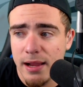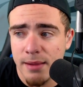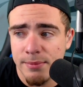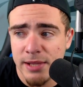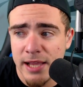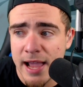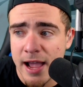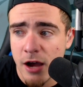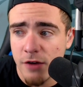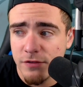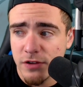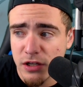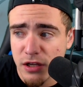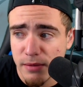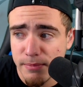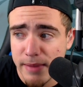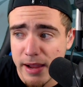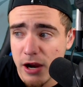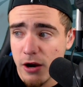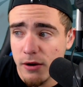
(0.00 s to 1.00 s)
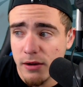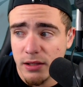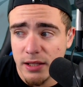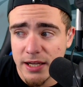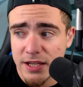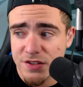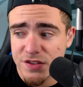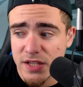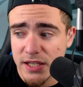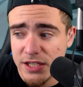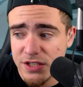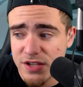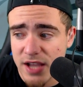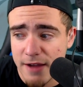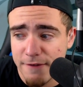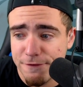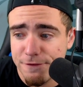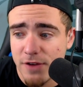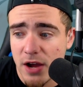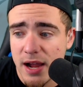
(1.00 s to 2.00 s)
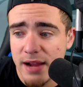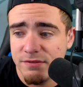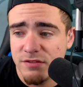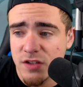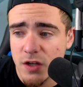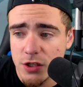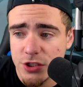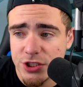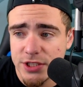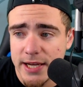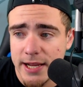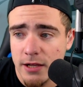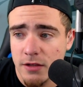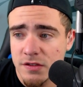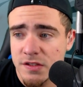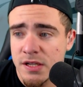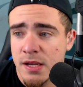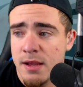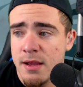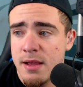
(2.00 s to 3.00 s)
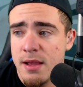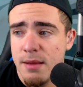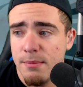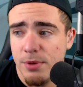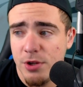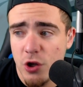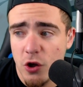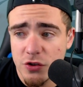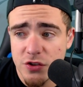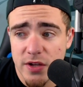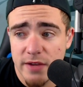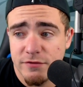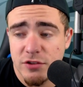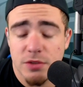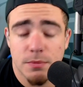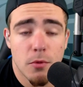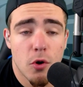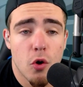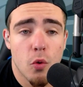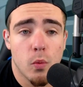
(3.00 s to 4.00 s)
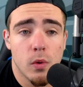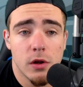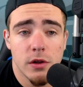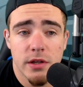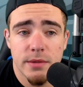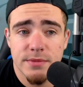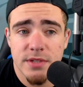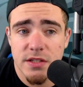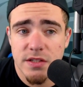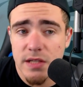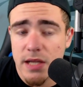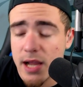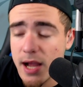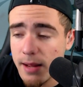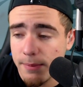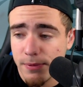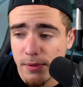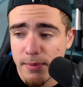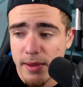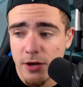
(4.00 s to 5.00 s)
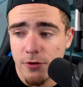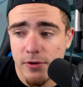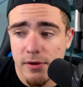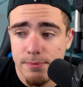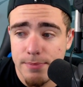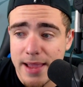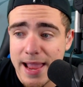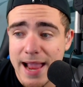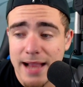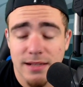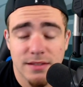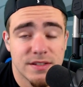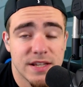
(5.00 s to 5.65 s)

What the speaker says: I mean, Alvin Kamara, like I said, he's got 5 touchdowns, but you also have Jamal Williams as a complimentary back.